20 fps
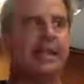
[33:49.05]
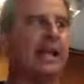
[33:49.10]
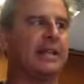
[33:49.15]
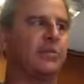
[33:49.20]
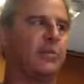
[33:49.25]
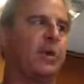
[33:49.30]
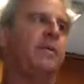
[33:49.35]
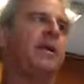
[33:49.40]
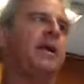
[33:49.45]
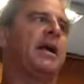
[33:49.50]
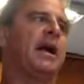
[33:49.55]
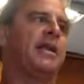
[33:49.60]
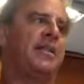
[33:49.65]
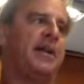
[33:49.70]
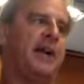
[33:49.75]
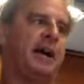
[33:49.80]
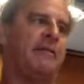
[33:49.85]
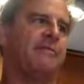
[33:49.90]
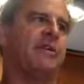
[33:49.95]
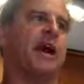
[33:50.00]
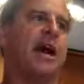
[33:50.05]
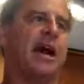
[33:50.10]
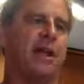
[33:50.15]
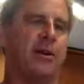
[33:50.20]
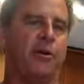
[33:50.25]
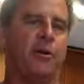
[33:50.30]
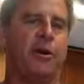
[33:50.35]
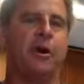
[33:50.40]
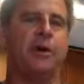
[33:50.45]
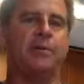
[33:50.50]
That's why we got the avocado
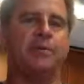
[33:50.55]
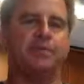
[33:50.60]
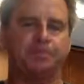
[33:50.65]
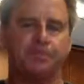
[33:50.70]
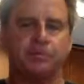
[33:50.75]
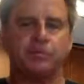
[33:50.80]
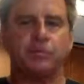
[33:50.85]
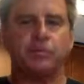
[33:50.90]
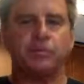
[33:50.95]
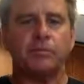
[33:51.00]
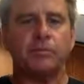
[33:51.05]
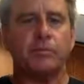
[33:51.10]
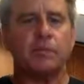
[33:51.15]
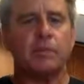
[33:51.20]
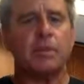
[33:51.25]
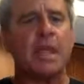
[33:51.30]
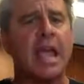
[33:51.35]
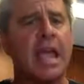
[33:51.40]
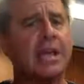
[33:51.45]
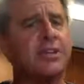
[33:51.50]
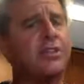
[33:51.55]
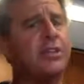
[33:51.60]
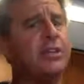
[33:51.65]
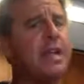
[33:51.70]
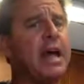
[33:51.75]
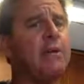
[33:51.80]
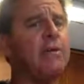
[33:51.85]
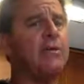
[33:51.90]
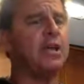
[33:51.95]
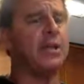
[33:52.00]
oil. Yes. Actually,
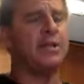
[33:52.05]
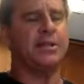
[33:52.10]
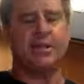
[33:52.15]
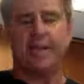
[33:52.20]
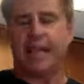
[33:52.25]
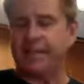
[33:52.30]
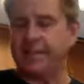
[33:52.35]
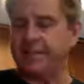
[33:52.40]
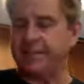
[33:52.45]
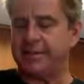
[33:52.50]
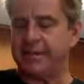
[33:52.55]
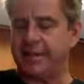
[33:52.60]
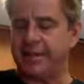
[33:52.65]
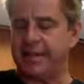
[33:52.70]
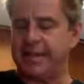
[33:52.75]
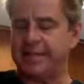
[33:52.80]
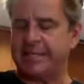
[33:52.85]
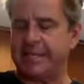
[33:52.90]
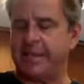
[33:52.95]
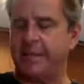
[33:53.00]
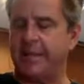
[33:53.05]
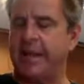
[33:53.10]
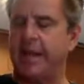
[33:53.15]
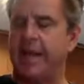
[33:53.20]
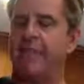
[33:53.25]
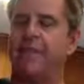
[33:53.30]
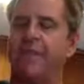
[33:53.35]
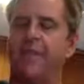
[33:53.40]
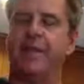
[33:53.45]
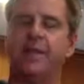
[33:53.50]
that was on Syson's site. That's how I
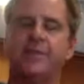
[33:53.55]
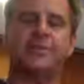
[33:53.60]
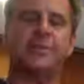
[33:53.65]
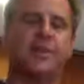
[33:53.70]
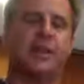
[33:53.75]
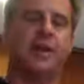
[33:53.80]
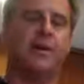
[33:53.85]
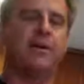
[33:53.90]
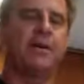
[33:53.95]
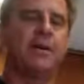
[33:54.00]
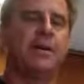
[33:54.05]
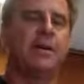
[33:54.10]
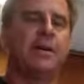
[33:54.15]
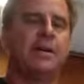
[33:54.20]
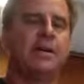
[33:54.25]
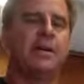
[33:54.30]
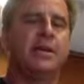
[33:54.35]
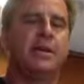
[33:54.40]
got this, though. Okay.